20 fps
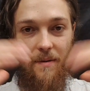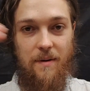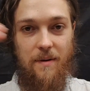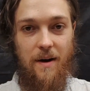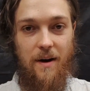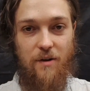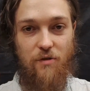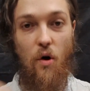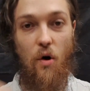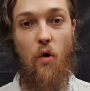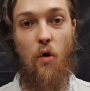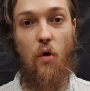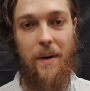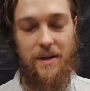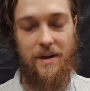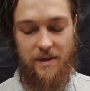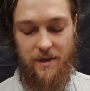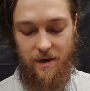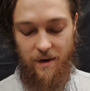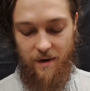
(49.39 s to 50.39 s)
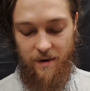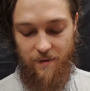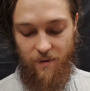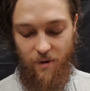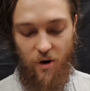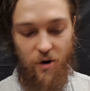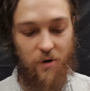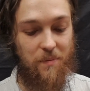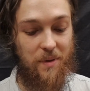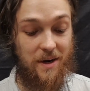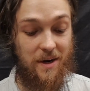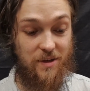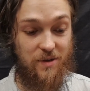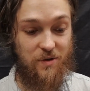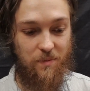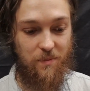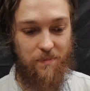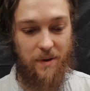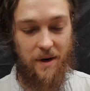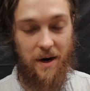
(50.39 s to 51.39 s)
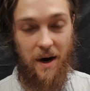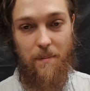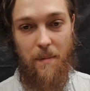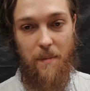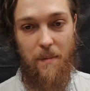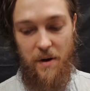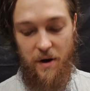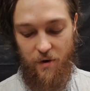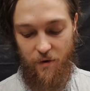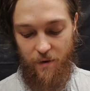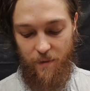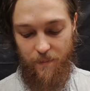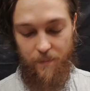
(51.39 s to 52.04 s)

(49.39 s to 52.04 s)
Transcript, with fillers: uh, grow basically, or begin to become bigger.